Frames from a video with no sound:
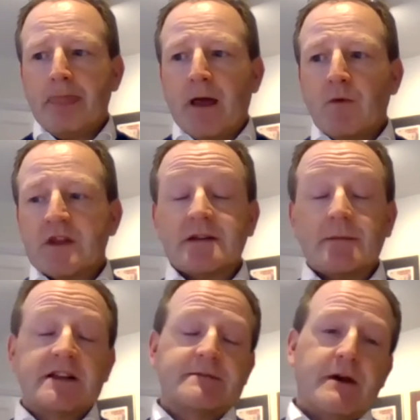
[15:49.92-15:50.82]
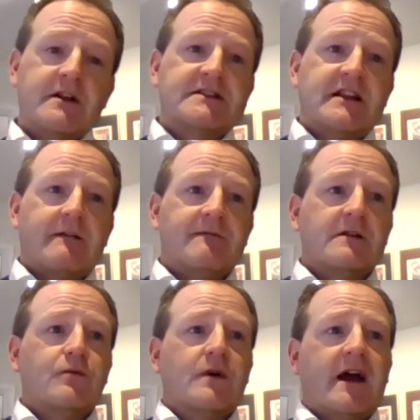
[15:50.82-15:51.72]
With some experience in that
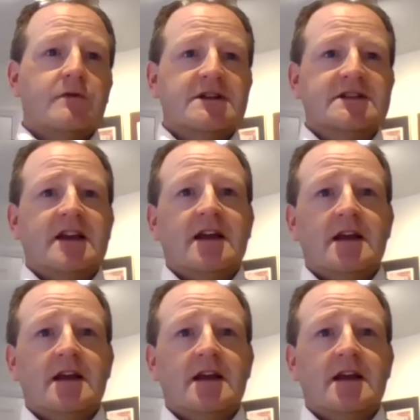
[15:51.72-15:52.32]
field, what I would say